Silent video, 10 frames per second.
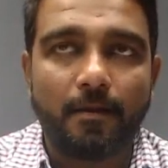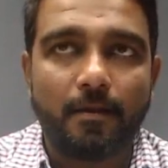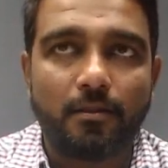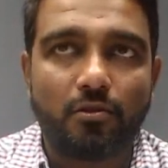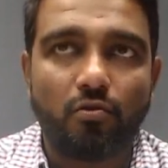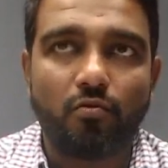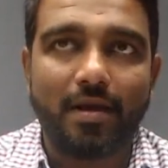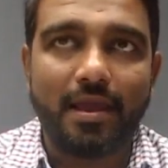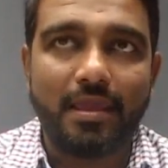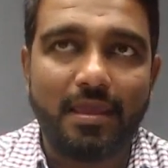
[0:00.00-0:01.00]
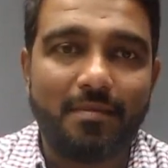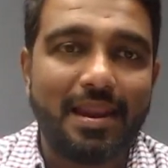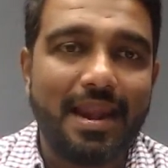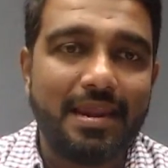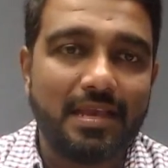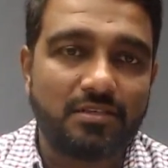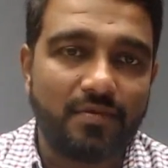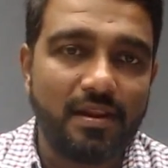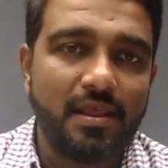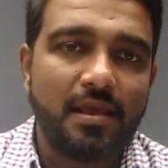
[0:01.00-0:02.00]
through my email ID as
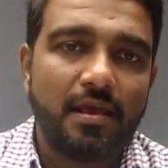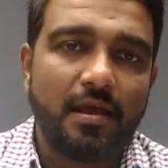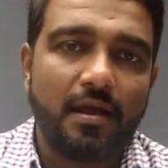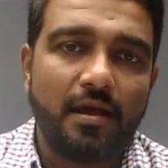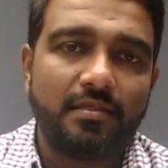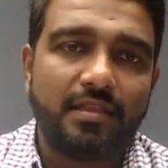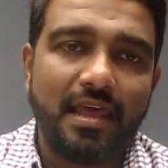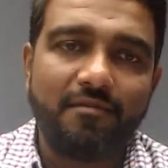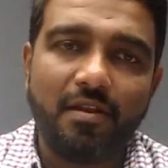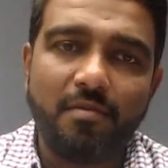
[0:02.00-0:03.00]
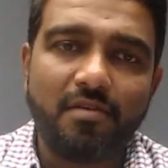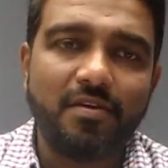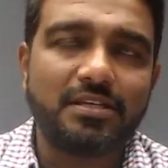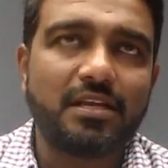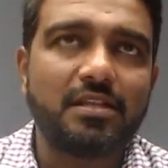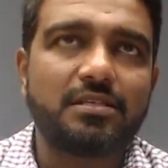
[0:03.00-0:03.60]
well. There will be questions